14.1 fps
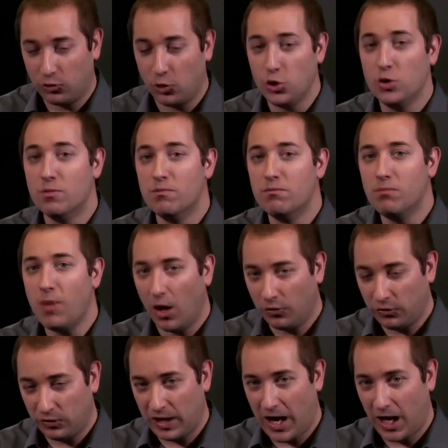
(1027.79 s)
So you
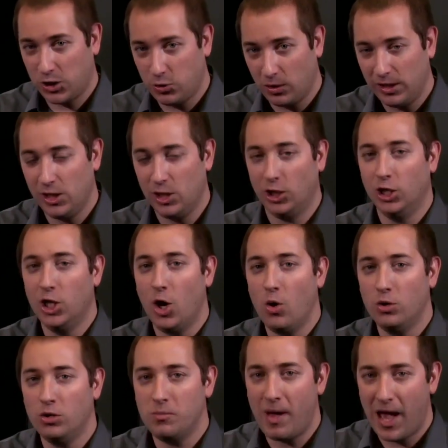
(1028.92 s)
must actually
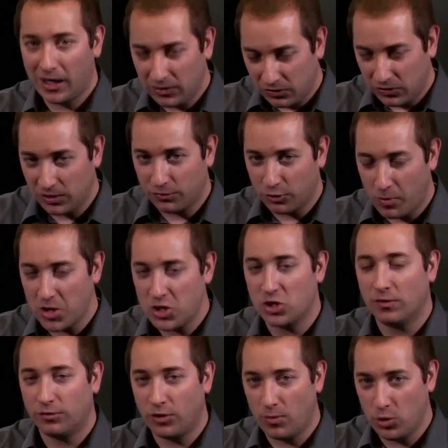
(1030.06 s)
load back this
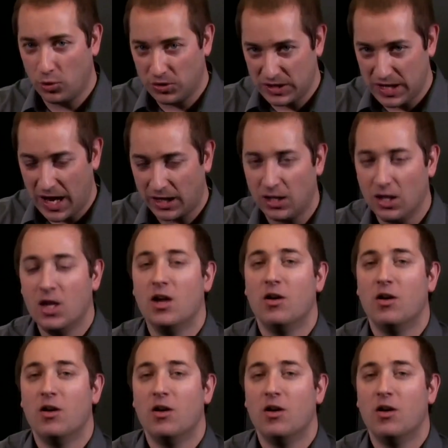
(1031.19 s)
information from your stack